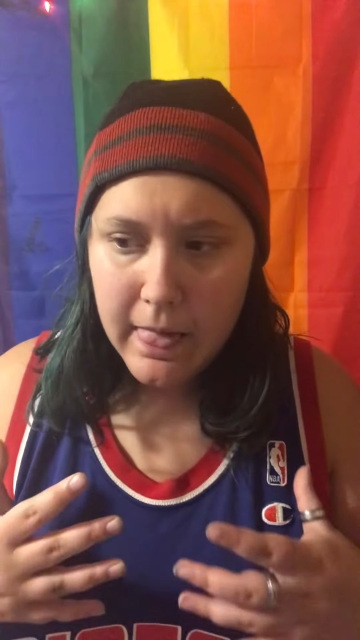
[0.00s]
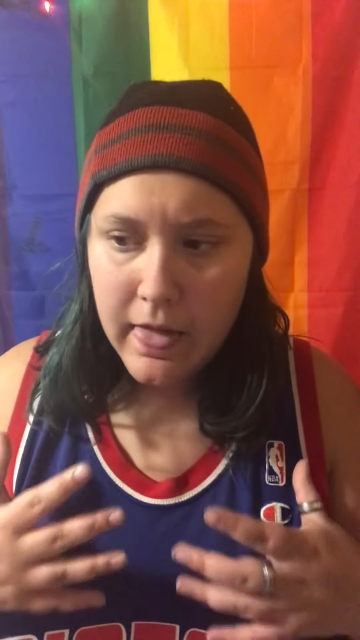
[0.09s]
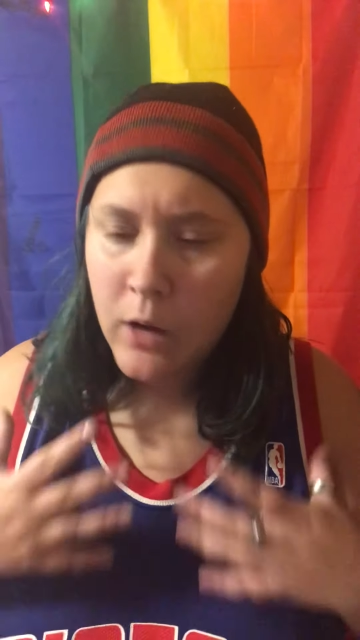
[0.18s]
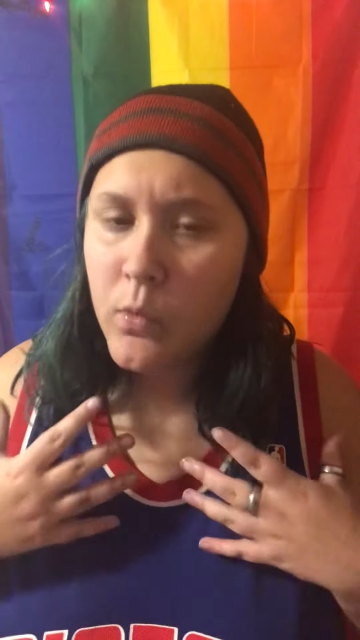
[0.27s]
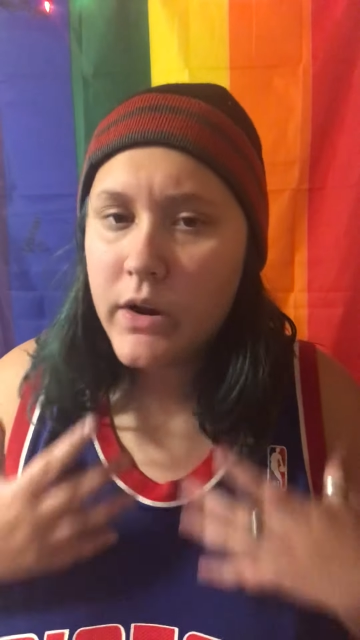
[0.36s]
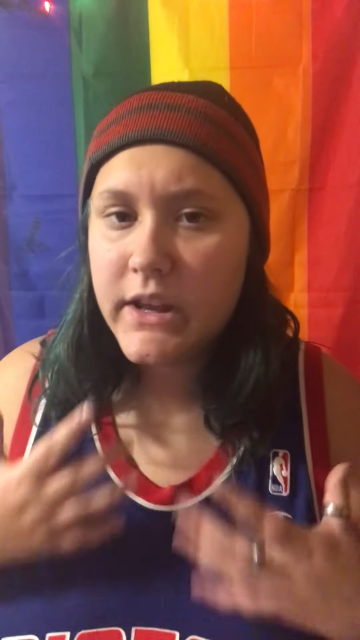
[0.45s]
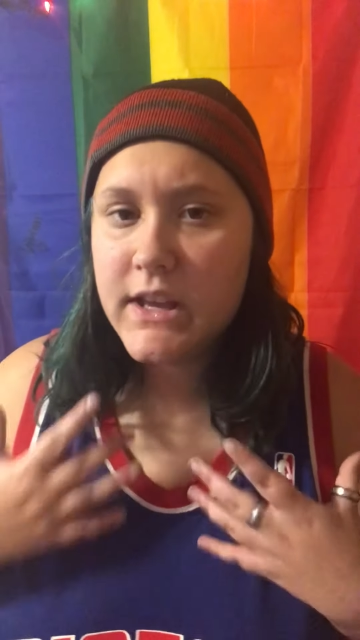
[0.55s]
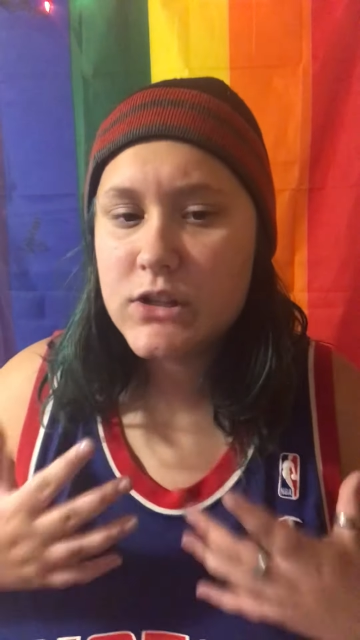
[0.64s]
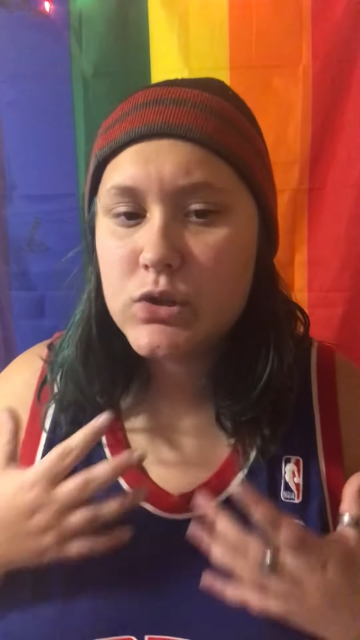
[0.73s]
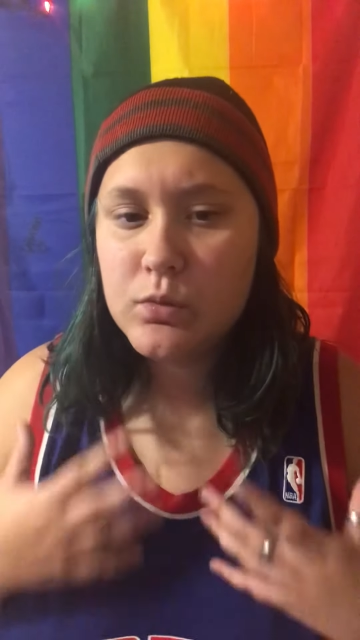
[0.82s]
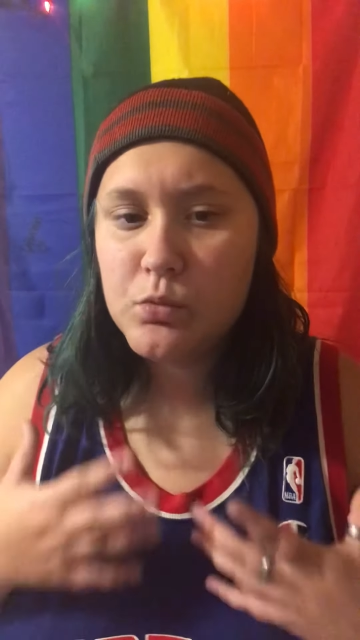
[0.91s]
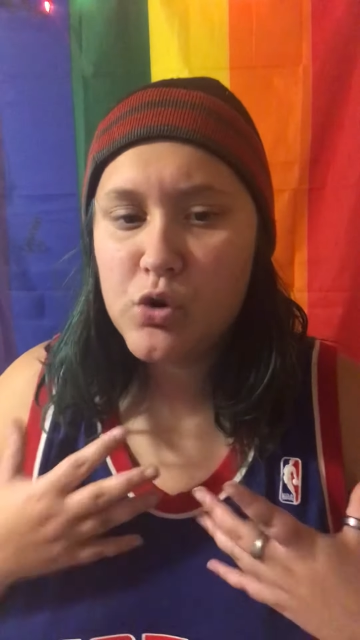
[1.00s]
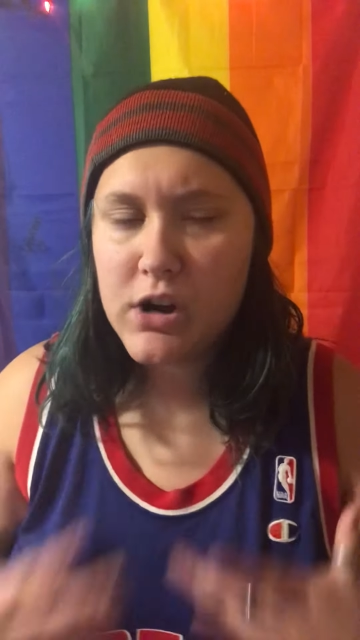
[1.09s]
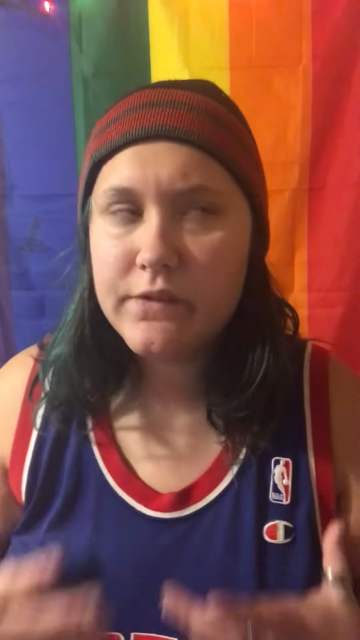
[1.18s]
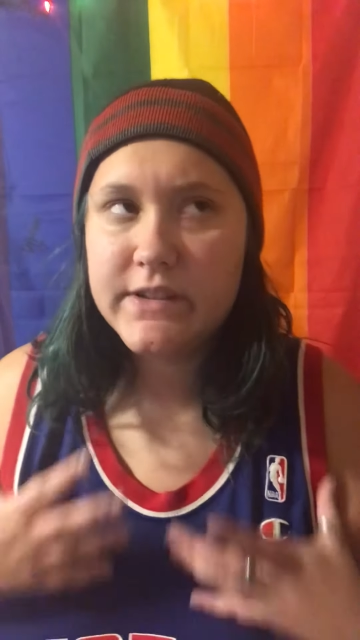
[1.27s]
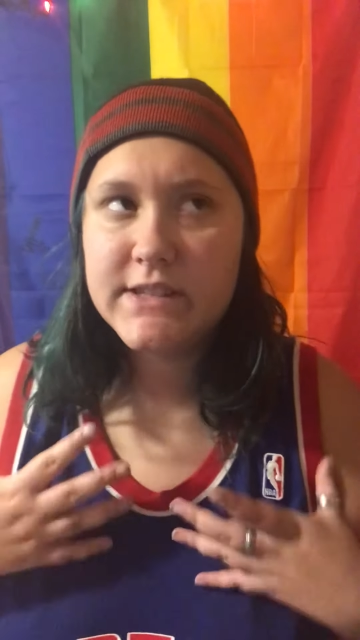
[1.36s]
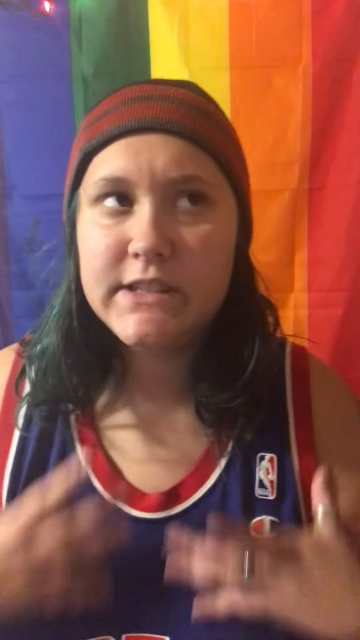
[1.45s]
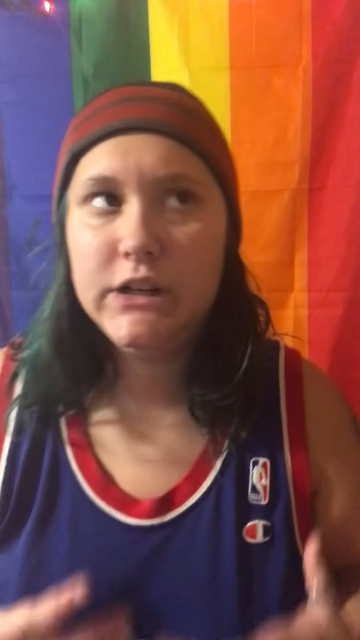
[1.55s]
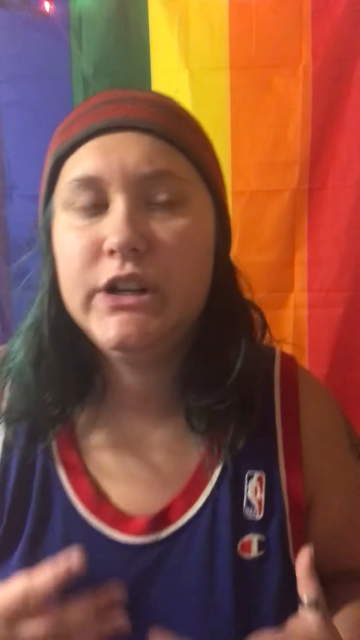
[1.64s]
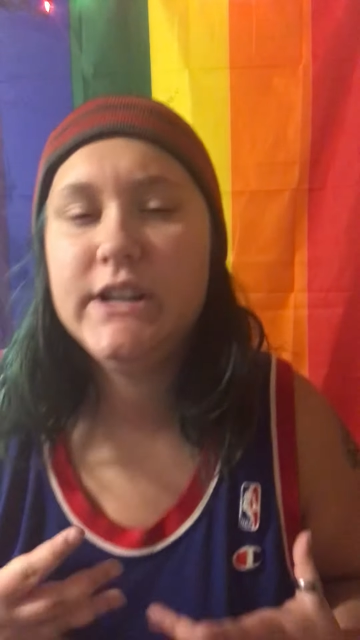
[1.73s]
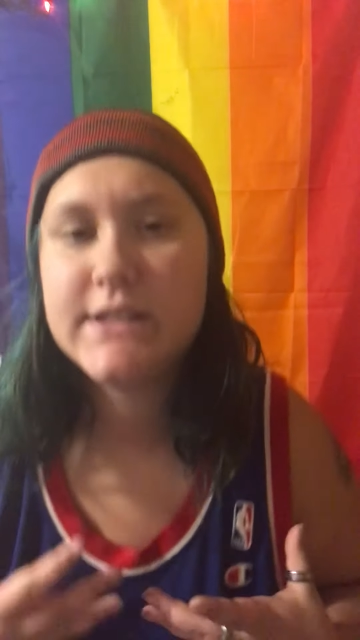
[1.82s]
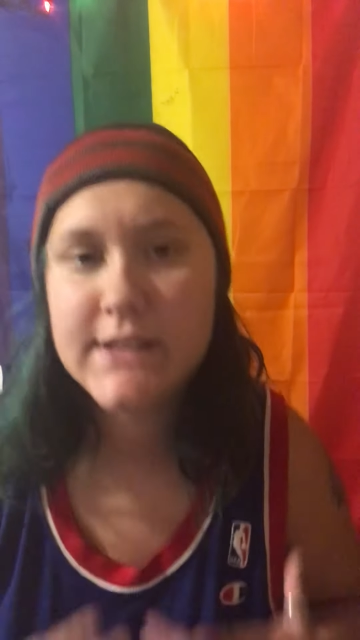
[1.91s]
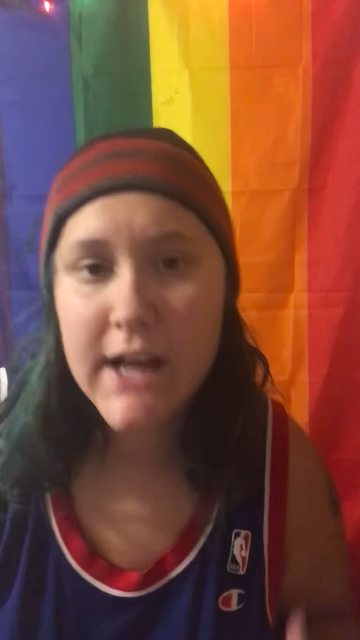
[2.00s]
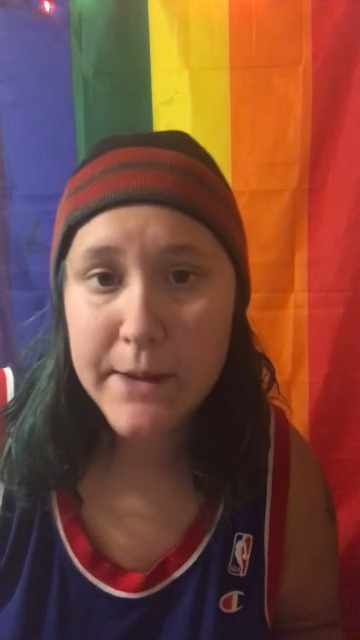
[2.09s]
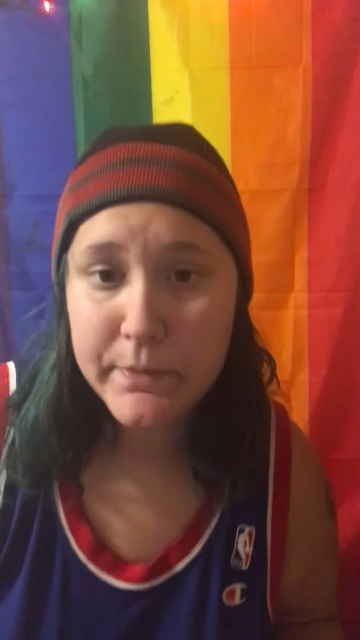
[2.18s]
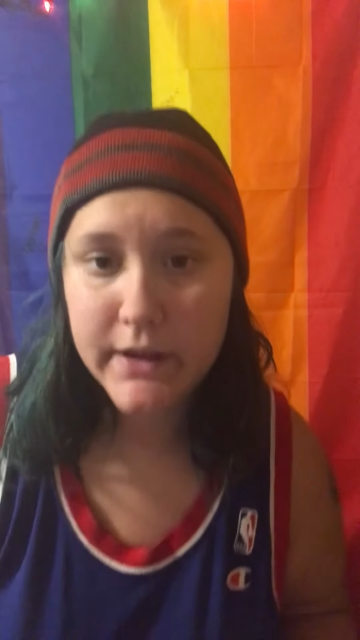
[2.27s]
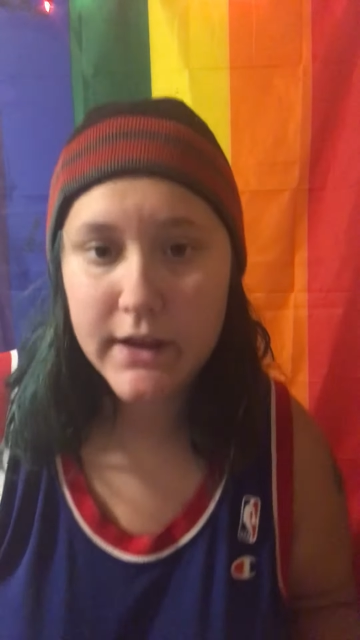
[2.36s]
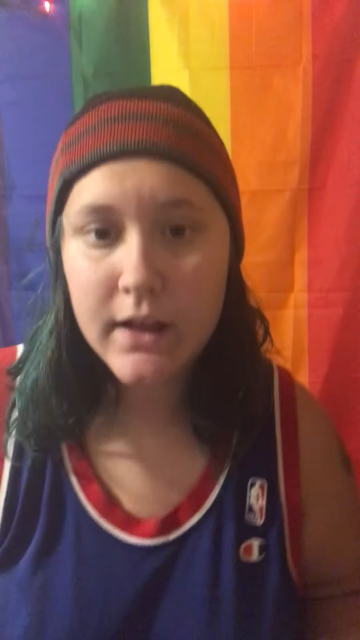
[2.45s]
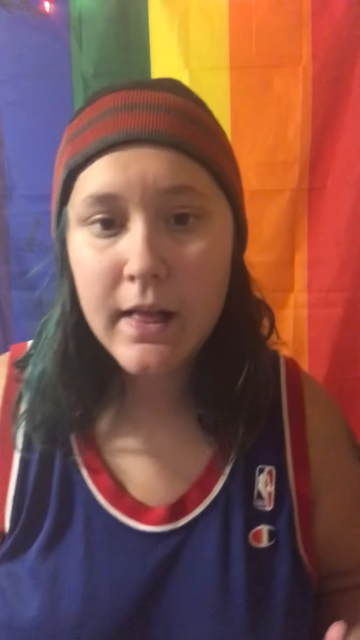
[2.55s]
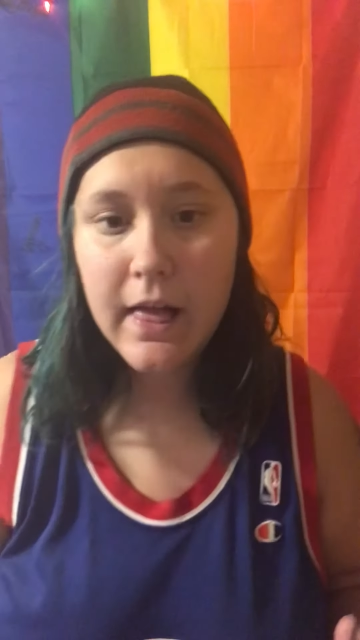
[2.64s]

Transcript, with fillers: I want to get into more of a serious topic.